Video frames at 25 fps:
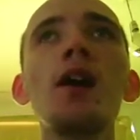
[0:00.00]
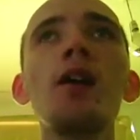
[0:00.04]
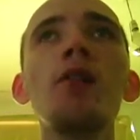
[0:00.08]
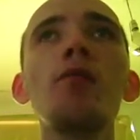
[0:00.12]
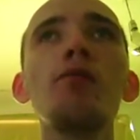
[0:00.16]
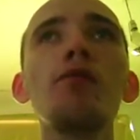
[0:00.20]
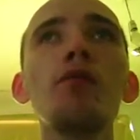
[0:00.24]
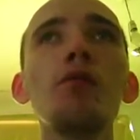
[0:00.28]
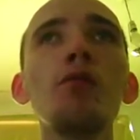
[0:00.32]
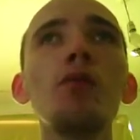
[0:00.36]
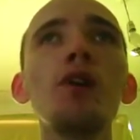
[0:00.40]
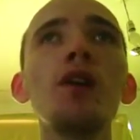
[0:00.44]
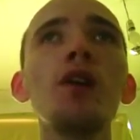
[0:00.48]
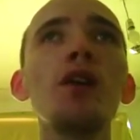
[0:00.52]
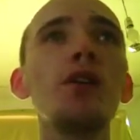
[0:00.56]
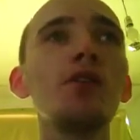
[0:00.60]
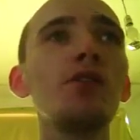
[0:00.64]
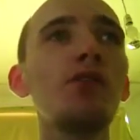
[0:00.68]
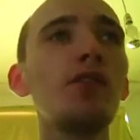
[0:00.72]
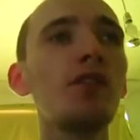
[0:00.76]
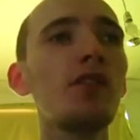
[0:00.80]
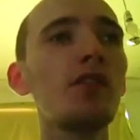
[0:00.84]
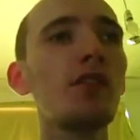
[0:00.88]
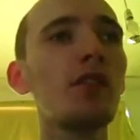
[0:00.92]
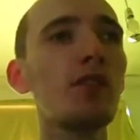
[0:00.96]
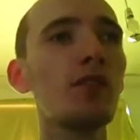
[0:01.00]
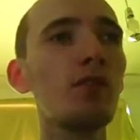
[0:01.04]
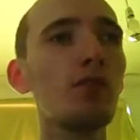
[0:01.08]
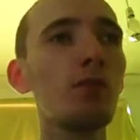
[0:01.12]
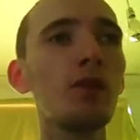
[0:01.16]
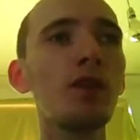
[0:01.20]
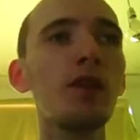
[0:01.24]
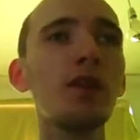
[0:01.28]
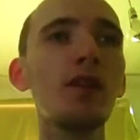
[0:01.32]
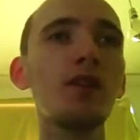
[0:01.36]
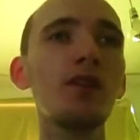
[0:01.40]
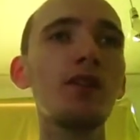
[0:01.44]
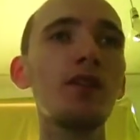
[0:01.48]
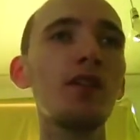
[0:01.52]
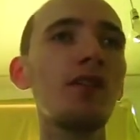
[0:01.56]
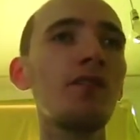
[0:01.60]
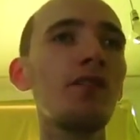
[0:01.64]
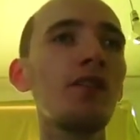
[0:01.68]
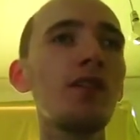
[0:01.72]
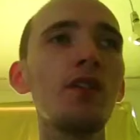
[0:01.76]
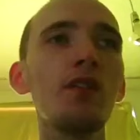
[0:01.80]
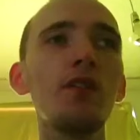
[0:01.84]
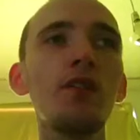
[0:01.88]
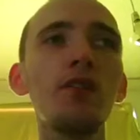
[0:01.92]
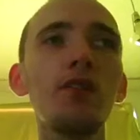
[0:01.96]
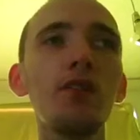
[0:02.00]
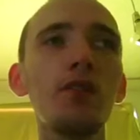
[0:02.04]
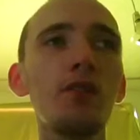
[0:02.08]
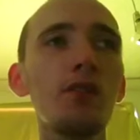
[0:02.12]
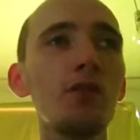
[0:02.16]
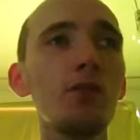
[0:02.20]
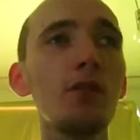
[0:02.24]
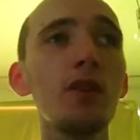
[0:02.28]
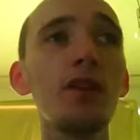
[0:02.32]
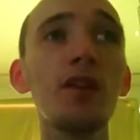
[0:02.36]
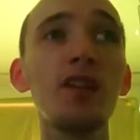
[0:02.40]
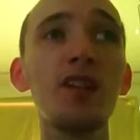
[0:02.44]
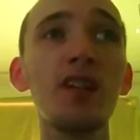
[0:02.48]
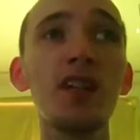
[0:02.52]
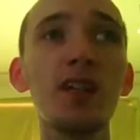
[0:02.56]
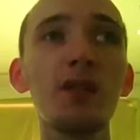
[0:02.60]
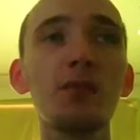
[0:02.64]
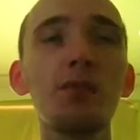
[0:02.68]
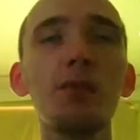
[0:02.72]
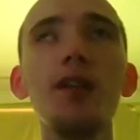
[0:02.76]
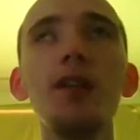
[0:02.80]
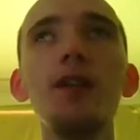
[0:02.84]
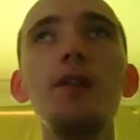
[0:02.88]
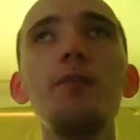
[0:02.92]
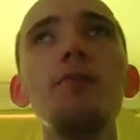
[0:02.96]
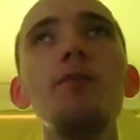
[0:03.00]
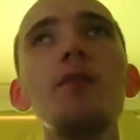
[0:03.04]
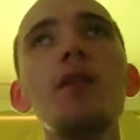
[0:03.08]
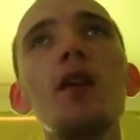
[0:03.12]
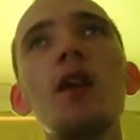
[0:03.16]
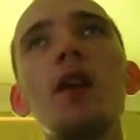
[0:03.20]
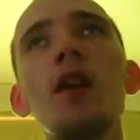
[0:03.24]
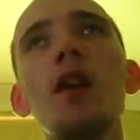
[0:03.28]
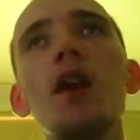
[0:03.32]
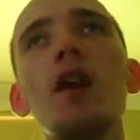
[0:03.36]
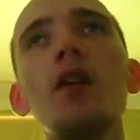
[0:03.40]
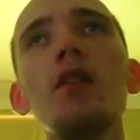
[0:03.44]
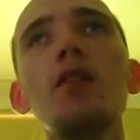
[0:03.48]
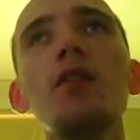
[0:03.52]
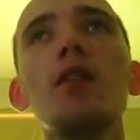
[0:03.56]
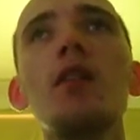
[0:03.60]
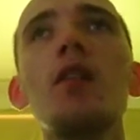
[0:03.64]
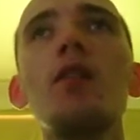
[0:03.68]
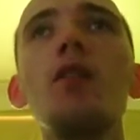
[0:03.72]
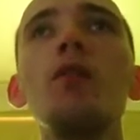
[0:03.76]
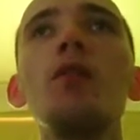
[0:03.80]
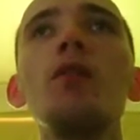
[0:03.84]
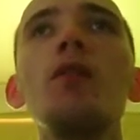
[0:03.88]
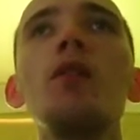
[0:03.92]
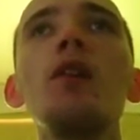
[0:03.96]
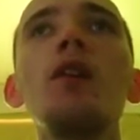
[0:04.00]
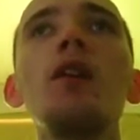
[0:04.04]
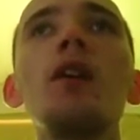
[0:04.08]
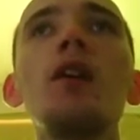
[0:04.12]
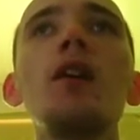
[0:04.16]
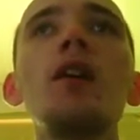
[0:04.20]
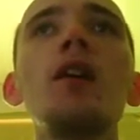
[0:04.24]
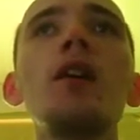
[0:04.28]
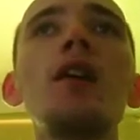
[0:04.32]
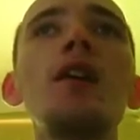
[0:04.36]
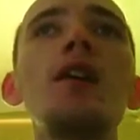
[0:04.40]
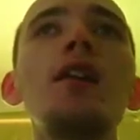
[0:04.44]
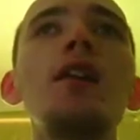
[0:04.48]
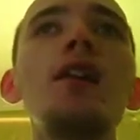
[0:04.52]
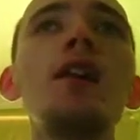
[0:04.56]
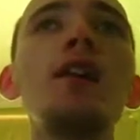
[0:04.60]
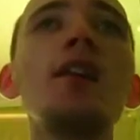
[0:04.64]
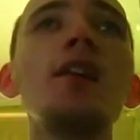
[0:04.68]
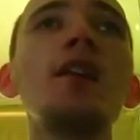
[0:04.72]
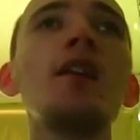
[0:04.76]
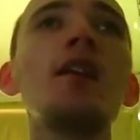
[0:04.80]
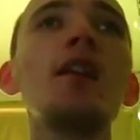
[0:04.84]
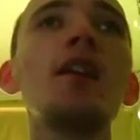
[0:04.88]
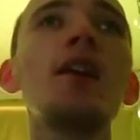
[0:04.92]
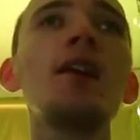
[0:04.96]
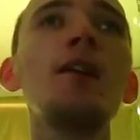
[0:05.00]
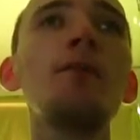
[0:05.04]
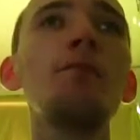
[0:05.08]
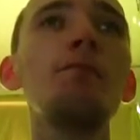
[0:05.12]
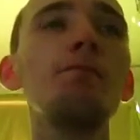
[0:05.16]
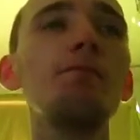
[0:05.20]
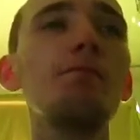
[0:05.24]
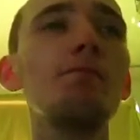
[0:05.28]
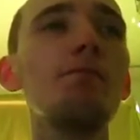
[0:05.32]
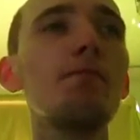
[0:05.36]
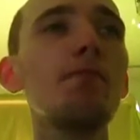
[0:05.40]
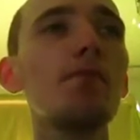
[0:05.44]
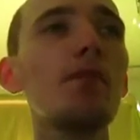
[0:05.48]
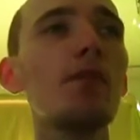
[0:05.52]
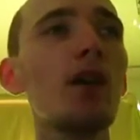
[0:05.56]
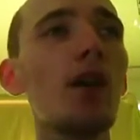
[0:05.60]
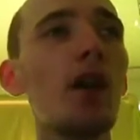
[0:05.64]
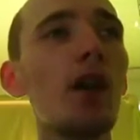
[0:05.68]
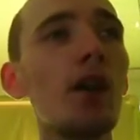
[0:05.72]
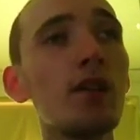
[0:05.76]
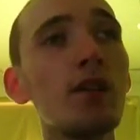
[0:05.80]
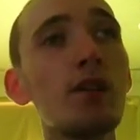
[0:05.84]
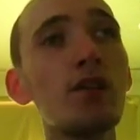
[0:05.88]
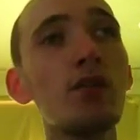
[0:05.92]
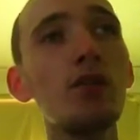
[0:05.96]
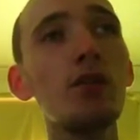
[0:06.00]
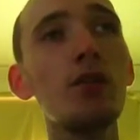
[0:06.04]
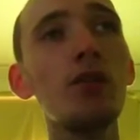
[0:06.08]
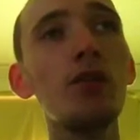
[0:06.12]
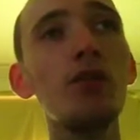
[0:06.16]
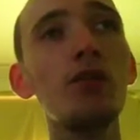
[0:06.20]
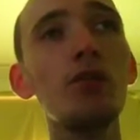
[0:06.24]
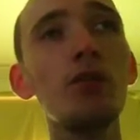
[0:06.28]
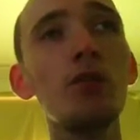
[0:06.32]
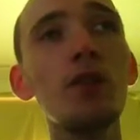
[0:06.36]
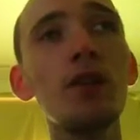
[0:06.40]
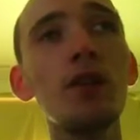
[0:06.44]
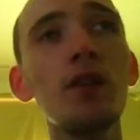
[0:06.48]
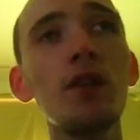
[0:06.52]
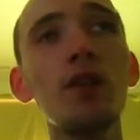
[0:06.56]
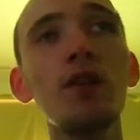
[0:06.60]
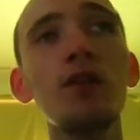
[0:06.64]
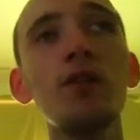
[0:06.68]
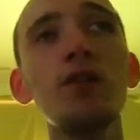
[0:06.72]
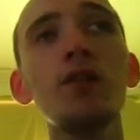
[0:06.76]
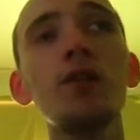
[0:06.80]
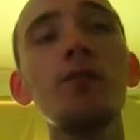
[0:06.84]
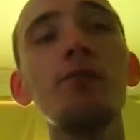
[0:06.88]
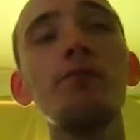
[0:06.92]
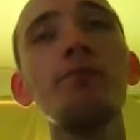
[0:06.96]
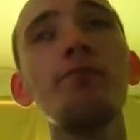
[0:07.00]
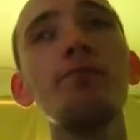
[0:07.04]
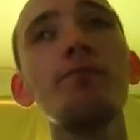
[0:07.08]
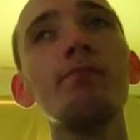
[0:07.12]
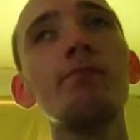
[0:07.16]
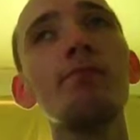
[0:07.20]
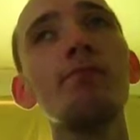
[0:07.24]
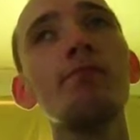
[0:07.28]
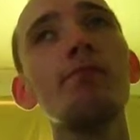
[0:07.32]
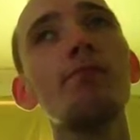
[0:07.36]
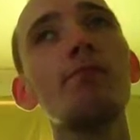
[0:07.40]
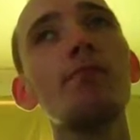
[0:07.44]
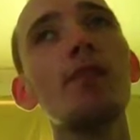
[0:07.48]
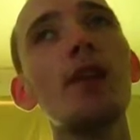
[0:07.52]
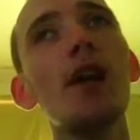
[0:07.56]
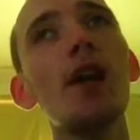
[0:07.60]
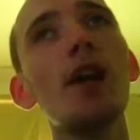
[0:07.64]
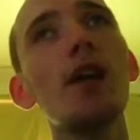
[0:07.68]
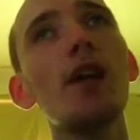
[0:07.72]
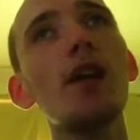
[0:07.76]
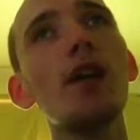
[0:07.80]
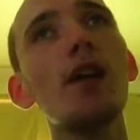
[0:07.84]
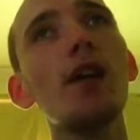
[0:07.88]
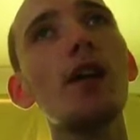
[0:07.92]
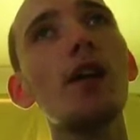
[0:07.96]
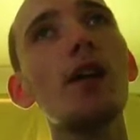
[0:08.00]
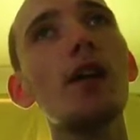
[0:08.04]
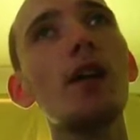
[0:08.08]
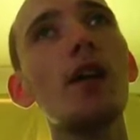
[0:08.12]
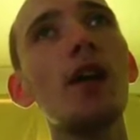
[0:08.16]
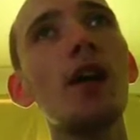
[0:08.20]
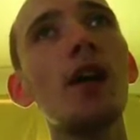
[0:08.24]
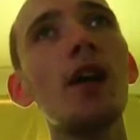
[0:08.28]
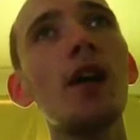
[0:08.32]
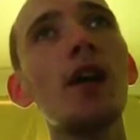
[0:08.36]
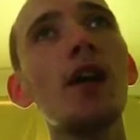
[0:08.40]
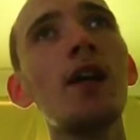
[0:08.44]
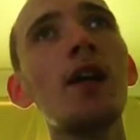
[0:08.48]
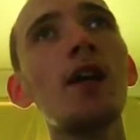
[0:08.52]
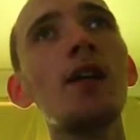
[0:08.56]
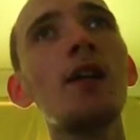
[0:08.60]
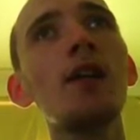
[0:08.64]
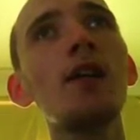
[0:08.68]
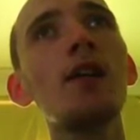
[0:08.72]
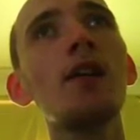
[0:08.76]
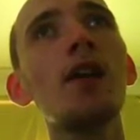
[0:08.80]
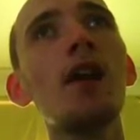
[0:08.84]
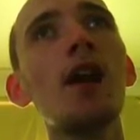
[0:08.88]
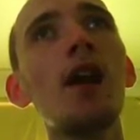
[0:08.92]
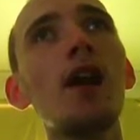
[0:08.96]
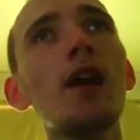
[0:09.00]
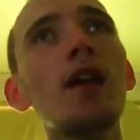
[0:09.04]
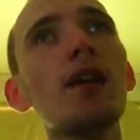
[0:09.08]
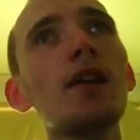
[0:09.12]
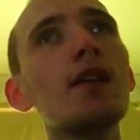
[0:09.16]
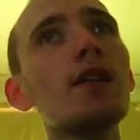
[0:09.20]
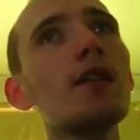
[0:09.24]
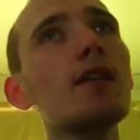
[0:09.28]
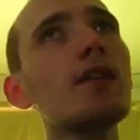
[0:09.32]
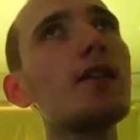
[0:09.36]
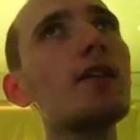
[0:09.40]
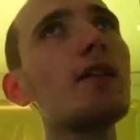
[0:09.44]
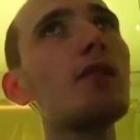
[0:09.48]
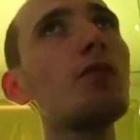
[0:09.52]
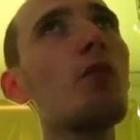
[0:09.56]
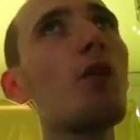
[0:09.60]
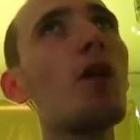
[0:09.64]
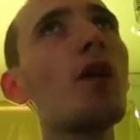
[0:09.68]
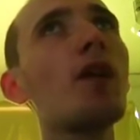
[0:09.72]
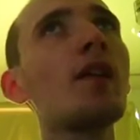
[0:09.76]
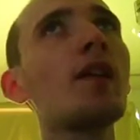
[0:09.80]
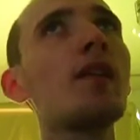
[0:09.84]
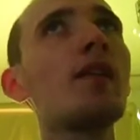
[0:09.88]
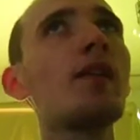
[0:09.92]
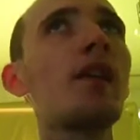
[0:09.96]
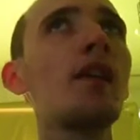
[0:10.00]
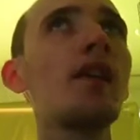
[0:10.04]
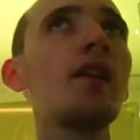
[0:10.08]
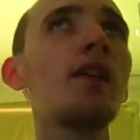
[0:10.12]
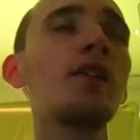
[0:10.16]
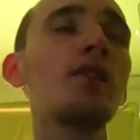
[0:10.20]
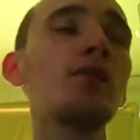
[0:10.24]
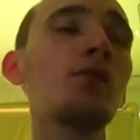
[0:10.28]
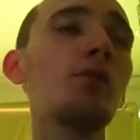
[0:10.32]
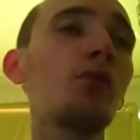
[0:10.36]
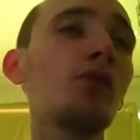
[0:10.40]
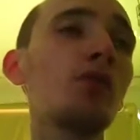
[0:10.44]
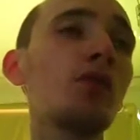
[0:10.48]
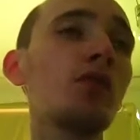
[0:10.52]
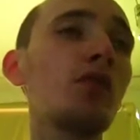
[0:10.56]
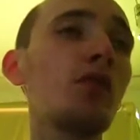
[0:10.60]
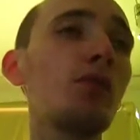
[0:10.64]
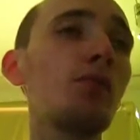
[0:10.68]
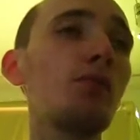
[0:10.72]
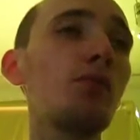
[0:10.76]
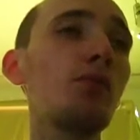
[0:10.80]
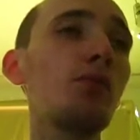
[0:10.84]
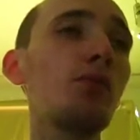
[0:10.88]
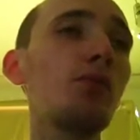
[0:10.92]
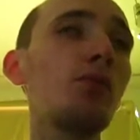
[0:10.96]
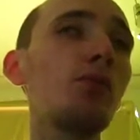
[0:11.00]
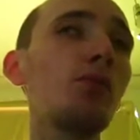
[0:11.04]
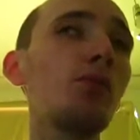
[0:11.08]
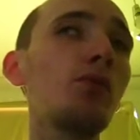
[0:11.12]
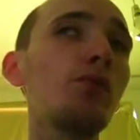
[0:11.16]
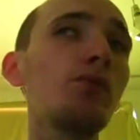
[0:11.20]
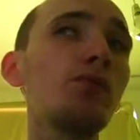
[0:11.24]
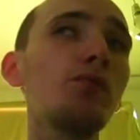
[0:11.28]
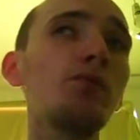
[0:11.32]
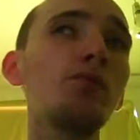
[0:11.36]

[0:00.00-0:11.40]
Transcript: From Windows Vista to Windows 7 to Windows XP. So, at the end of the day, I still use Windows, and I can see why they're saying it's more simple,